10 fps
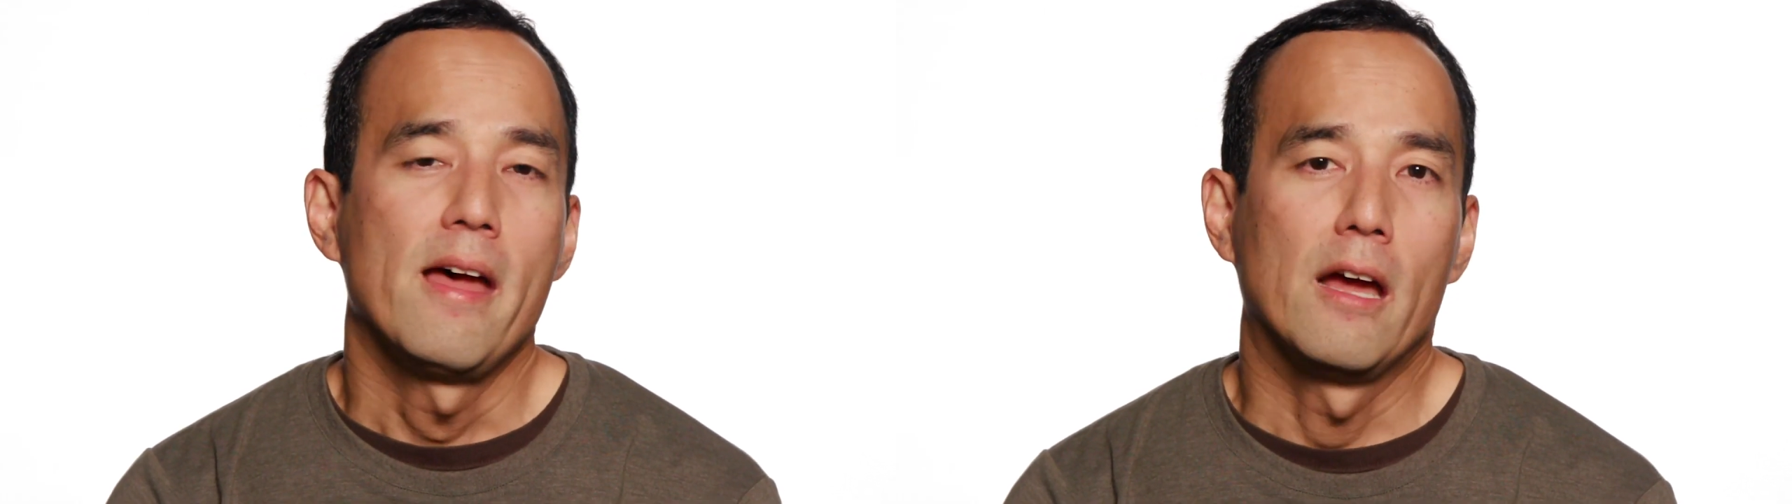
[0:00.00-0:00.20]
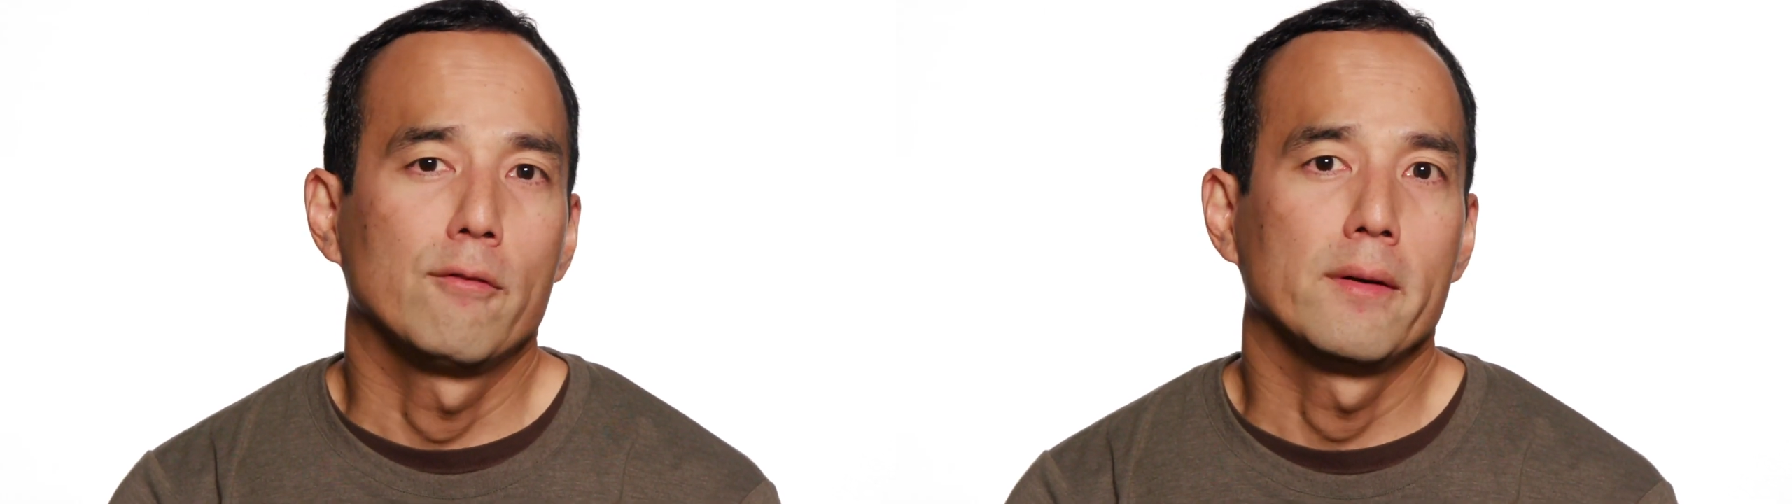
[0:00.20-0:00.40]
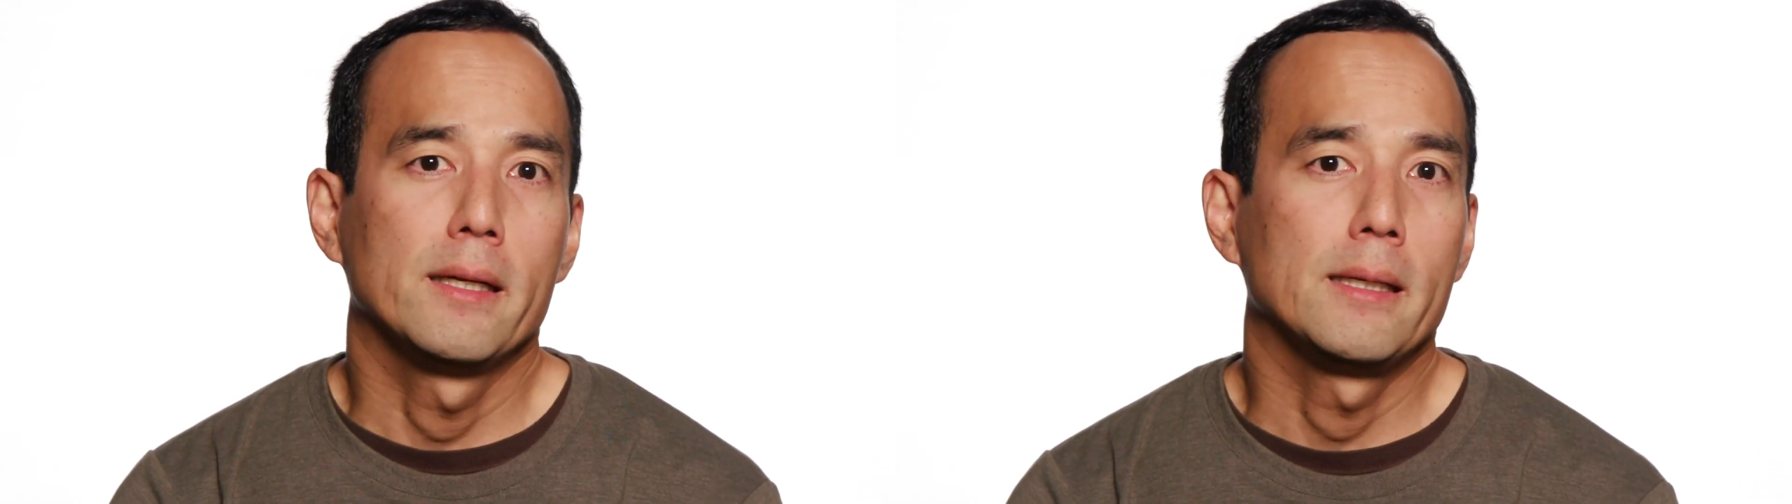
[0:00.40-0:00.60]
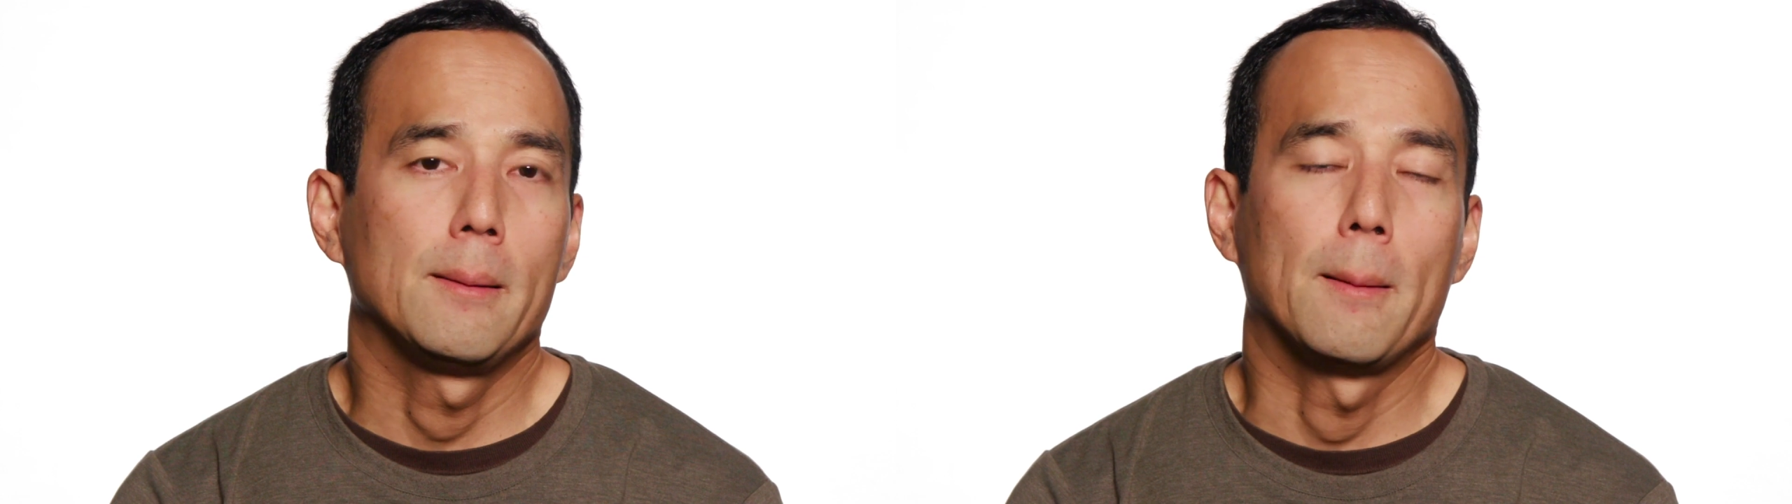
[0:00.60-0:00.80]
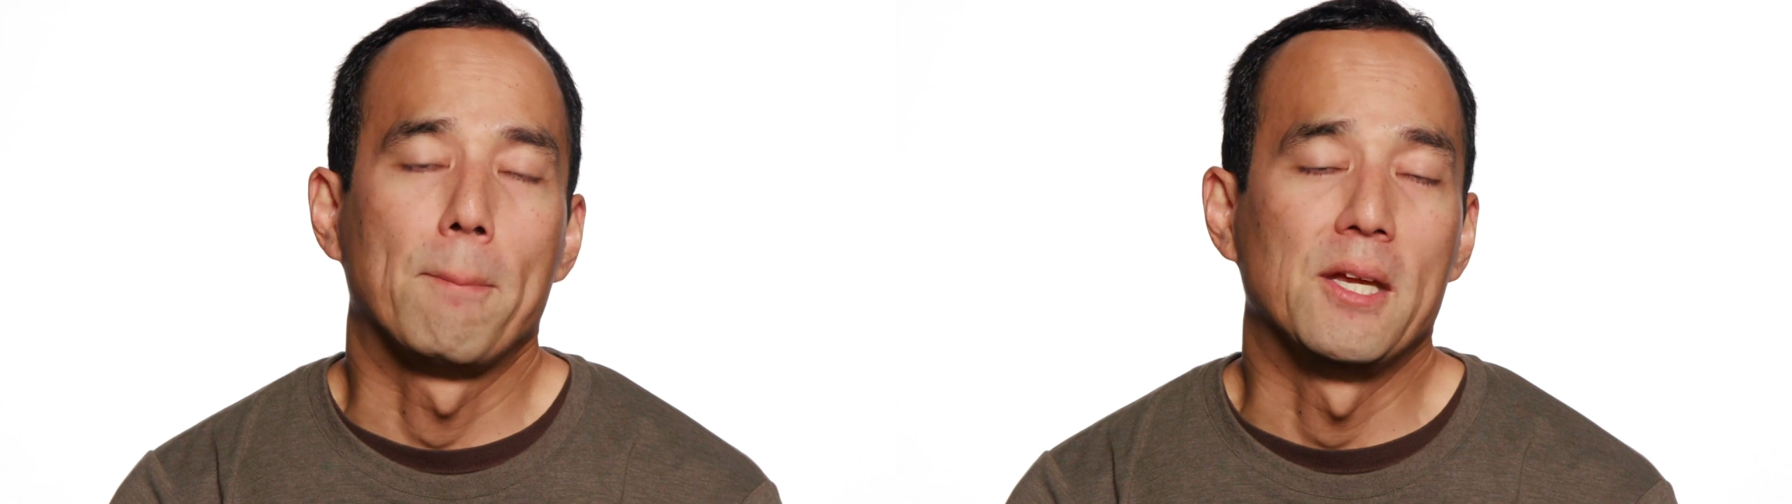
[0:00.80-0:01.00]

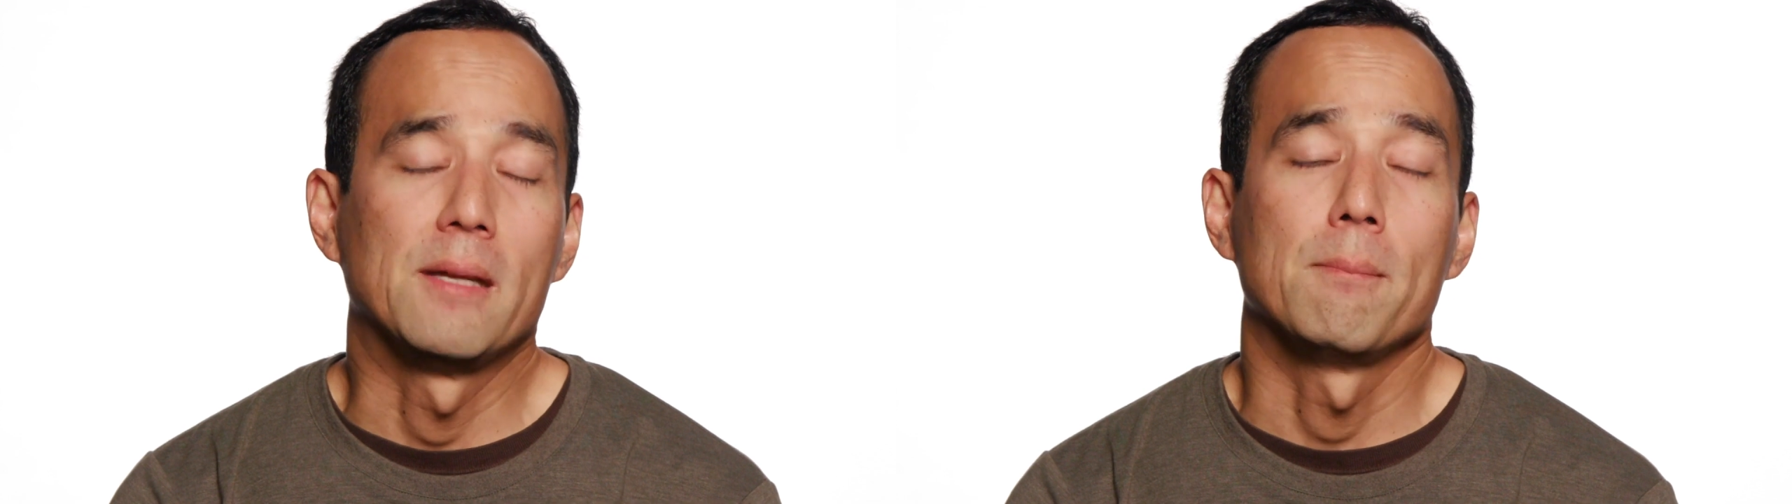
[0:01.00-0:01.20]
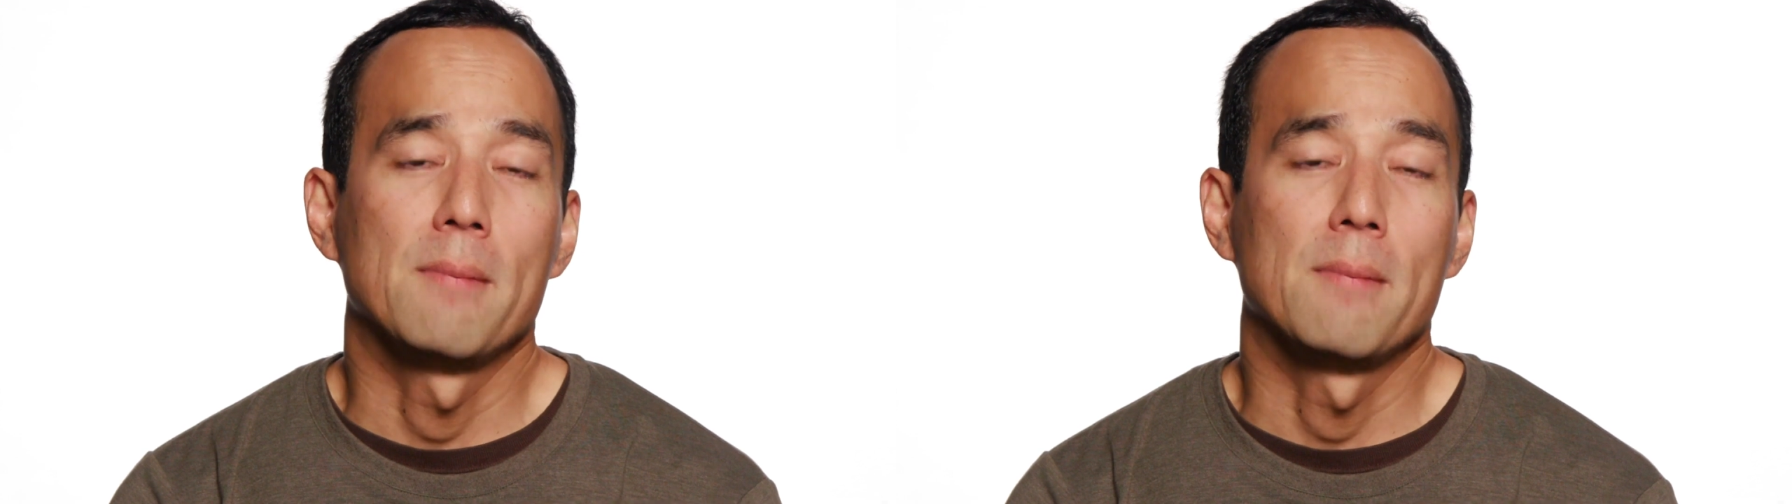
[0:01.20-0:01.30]
every bit